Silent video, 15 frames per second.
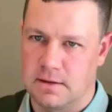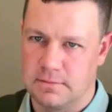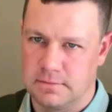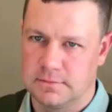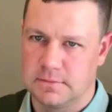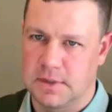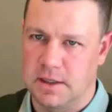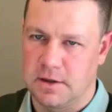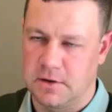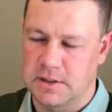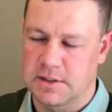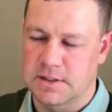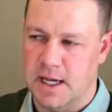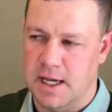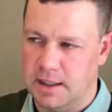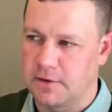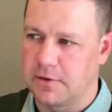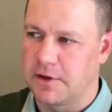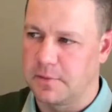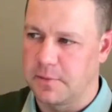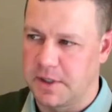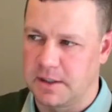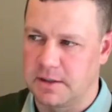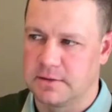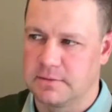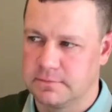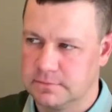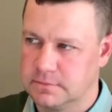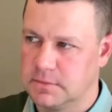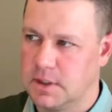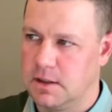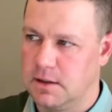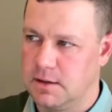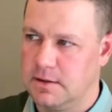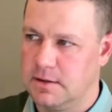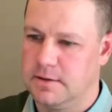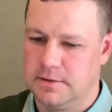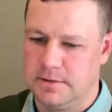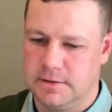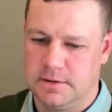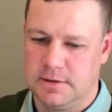And just focus on kind of like the way you broke it